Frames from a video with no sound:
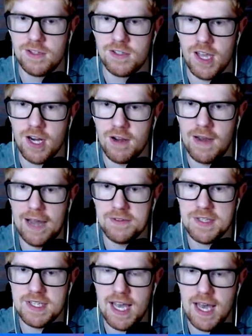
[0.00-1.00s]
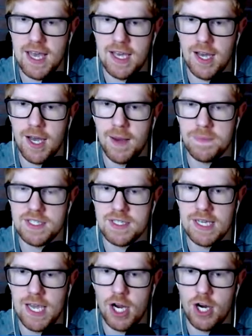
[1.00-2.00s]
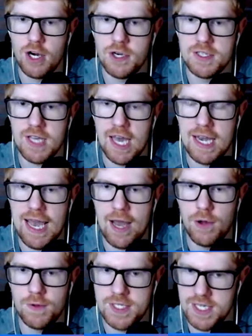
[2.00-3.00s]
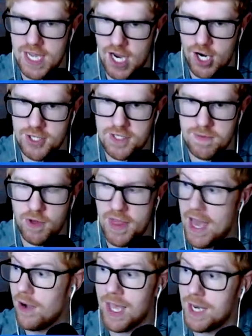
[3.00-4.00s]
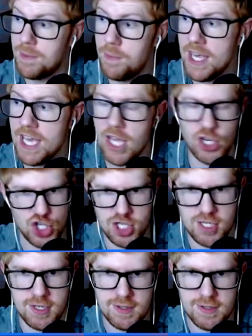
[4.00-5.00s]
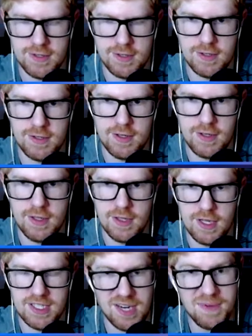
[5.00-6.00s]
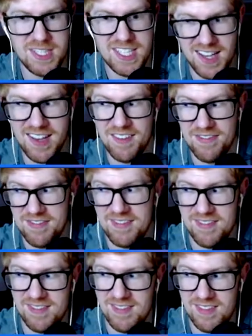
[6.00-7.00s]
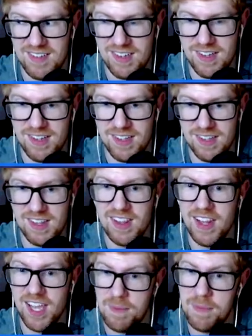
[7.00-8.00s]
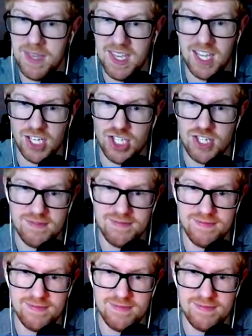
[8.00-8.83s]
So I gotta go outside, upstairs, downstairs without getting peached. It's gonna be tough. Like a peach.